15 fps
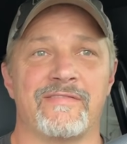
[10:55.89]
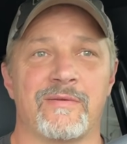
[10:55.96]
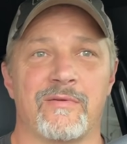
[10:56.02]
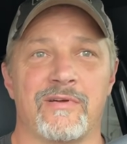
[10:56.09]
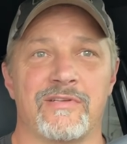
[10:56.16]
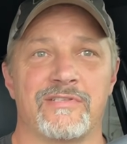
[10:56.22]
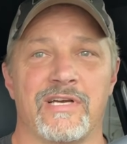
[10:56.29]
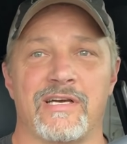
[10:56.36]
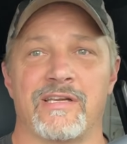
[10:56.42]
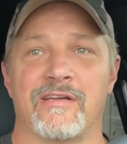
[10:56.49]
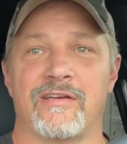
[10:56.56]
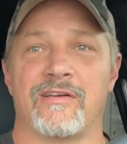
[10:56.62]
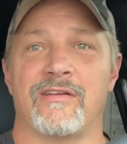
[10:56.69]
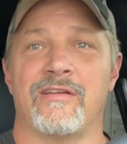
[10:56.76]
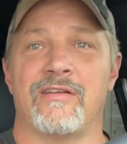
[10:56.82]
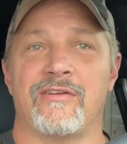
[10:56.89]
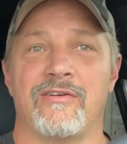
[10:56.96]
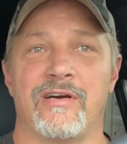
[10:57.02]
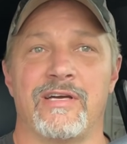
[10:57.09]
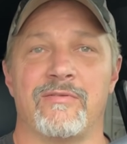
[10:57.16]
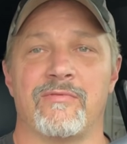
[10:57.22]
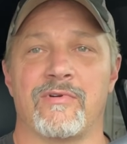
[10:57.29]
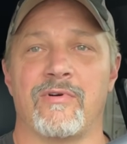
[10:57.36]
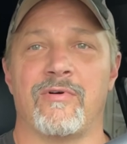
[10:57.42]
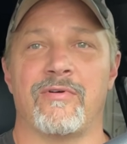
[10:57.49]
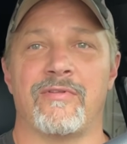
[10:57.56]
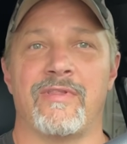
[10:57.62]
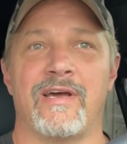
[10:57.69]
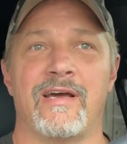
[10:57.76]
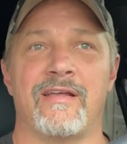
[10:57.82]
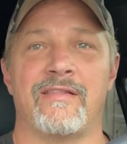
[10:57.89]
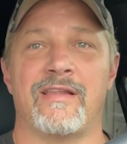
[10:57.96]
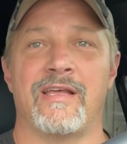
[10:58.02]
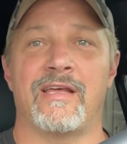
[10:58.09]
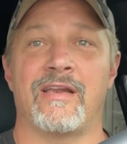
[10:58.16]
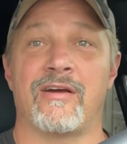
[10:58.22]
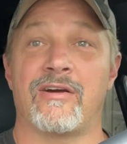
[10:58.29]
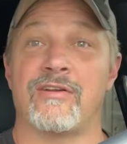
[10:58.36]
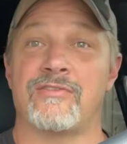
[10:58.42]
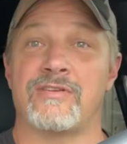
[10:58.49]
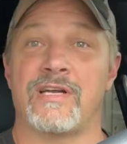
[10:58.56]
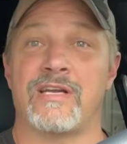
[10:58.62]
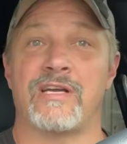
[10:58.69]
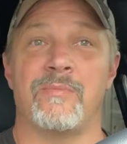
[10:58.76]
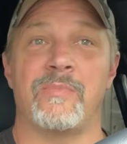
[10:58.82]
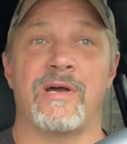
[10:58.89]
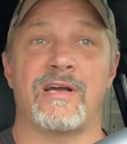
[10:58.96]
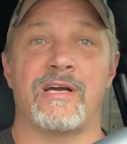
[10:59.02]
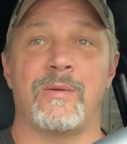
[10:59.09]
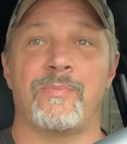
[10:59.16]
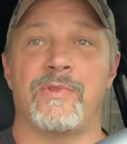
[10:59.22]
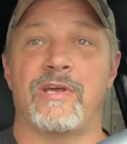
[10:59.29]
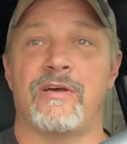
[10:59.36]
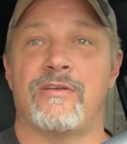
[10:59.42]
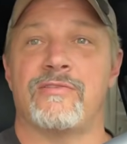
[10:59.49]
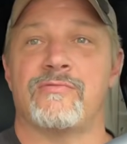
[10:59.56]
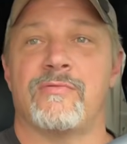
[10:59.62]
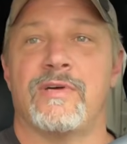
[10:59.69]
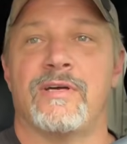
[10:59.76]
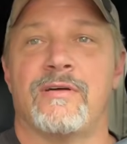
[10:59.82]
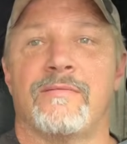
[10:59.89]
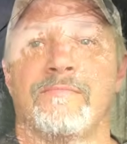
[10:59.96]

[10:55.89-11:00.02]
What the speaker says: I'm going to try to go ahead and record that, and then I'm going to try to come back up the hill as well.